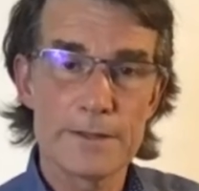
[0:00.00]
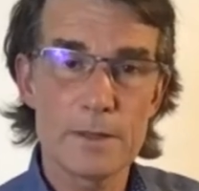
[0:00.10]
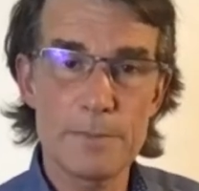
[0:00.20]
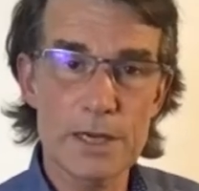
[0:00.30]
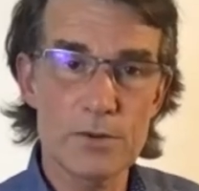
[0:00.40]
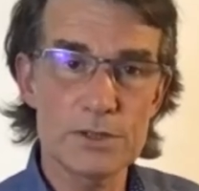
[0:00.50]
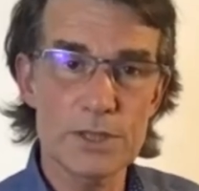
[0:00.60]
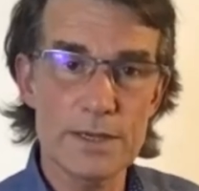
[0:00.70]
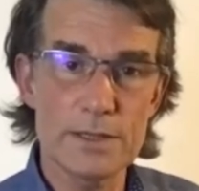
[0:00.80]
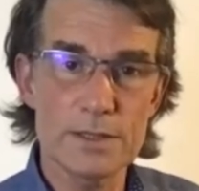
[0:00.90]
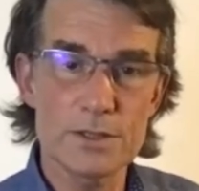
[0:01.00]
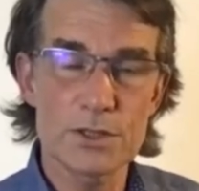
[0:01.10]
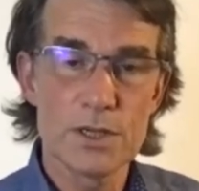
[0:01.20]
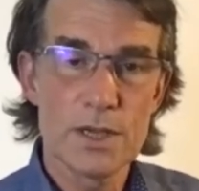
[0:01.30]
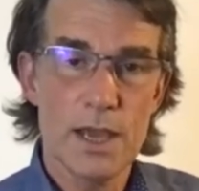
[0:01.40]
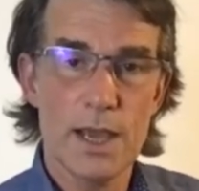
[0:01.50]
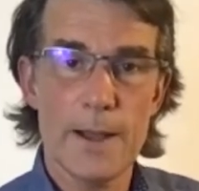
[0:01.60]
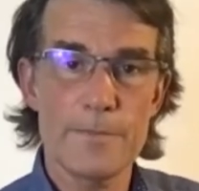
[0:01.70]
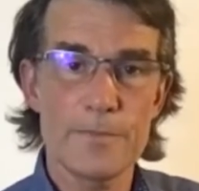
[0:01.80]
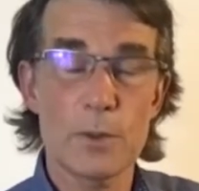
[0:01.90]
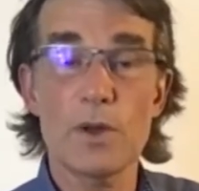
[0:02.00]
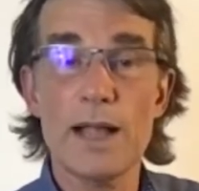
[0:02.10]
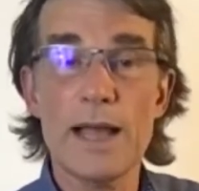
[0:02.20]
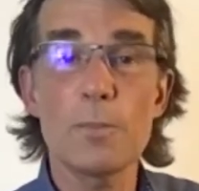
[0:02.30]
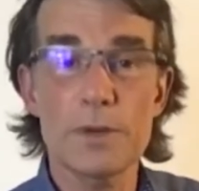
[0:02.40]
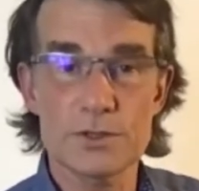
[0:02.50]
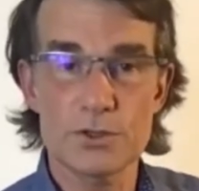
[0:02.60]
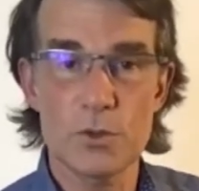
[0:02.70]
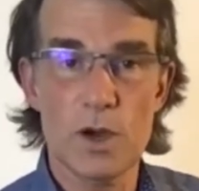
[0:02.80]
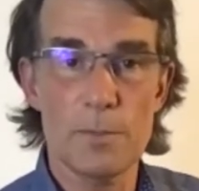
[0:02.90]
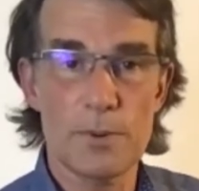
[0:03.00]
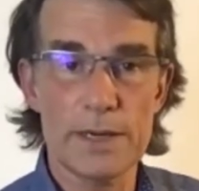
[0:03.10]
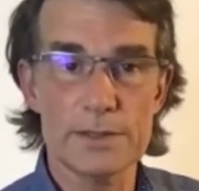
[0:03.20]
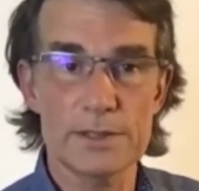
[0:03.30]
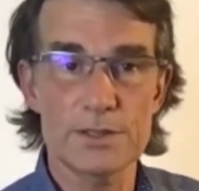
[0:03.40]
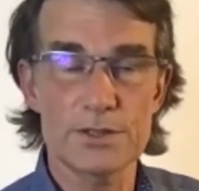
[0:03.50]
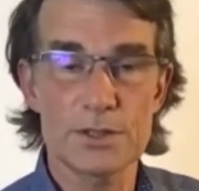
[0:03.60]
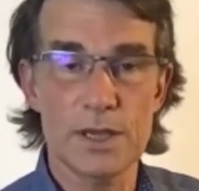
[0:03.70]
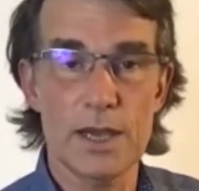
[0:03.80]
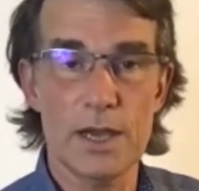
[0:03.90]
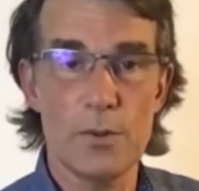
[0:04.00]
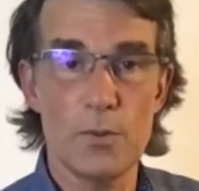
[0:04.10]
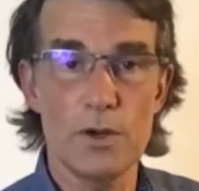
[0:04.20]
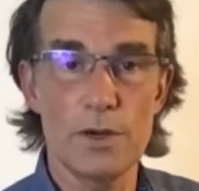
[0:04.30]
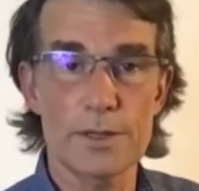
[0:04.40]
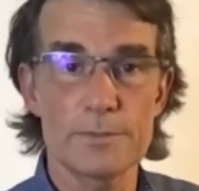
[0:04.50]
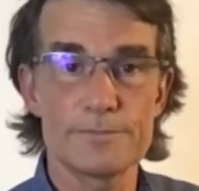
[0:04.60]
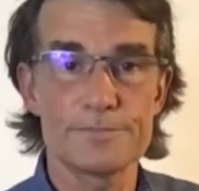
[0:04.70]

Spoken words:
bigger agendas that will help us do our practice work.